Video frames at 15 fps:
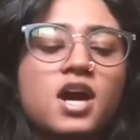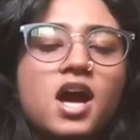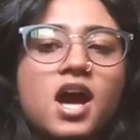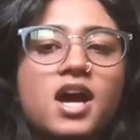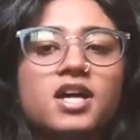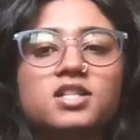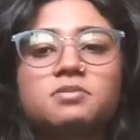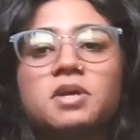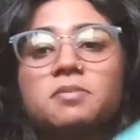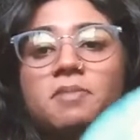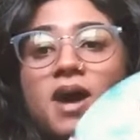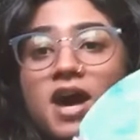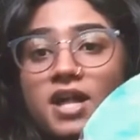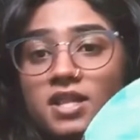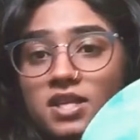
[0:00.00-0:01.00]
as my
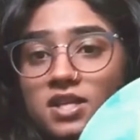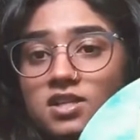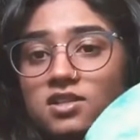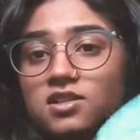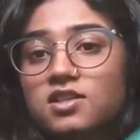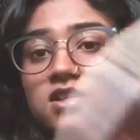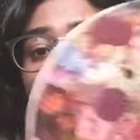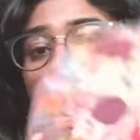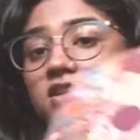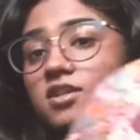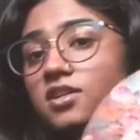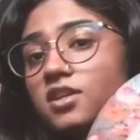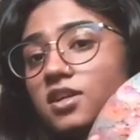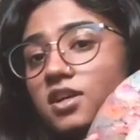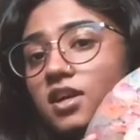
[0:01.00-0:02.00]
palette,
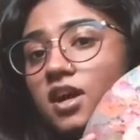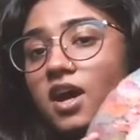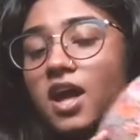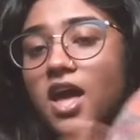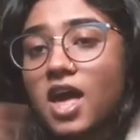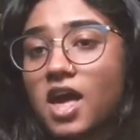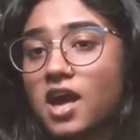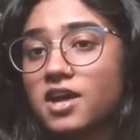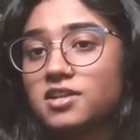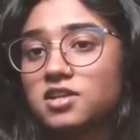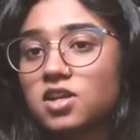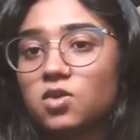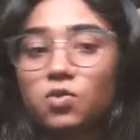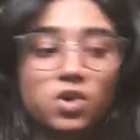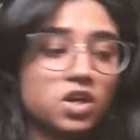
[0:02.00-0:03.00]
and
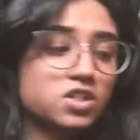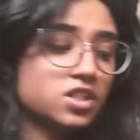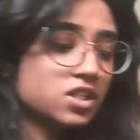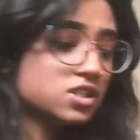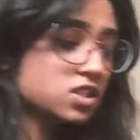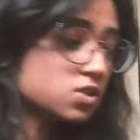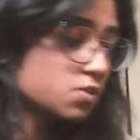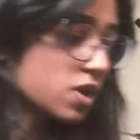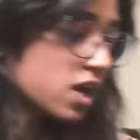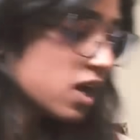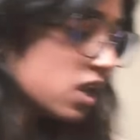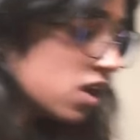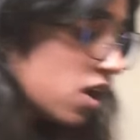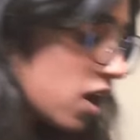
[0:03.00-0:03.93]
it worked just as well.